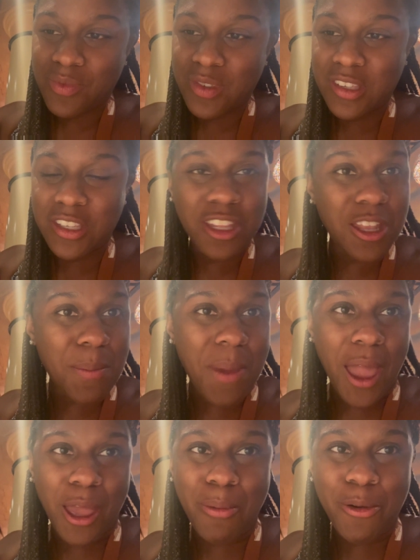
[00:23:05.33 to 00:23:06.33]
still
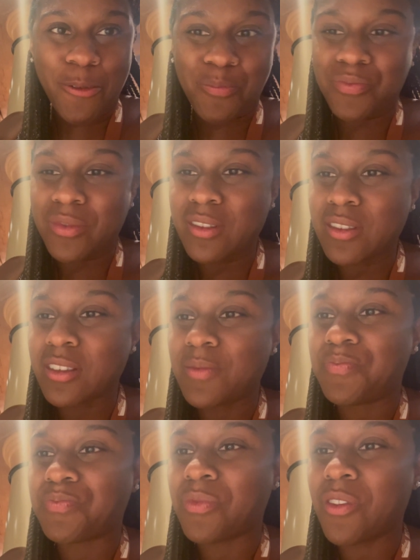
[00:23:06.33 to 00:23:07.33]
impeccable.
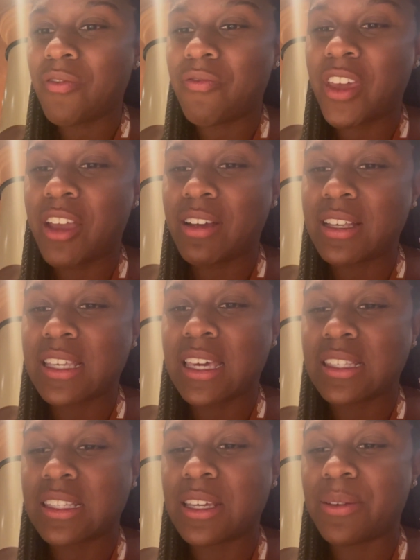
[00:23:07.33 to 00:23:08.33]
Very
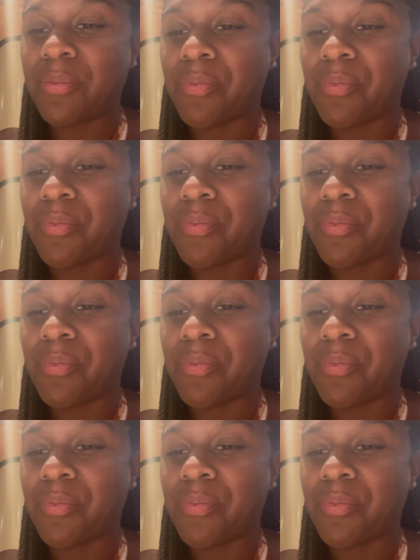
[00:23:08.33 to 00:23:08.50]
tasty.